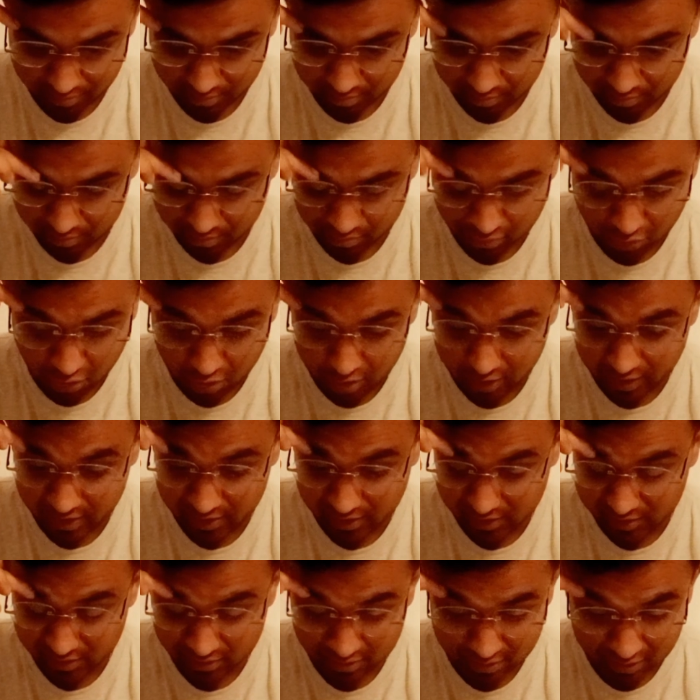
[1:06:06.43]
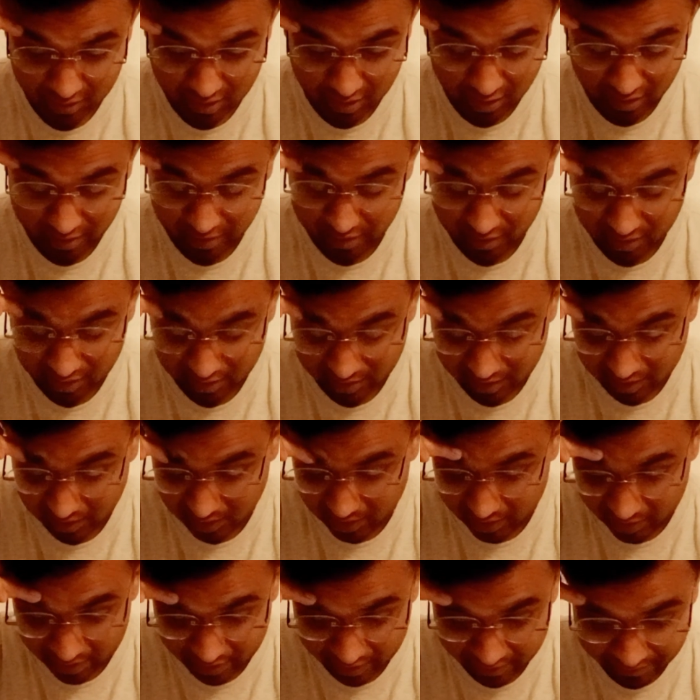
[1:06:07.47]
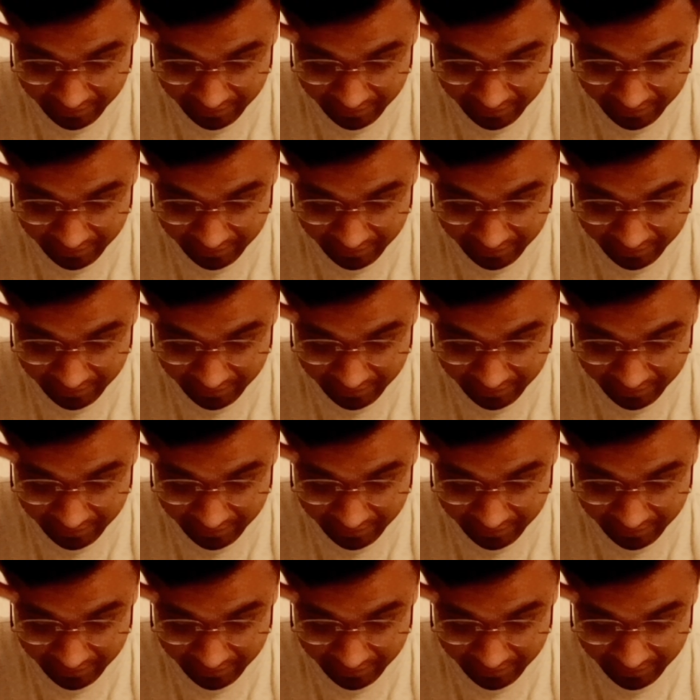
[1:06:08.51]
border is colored.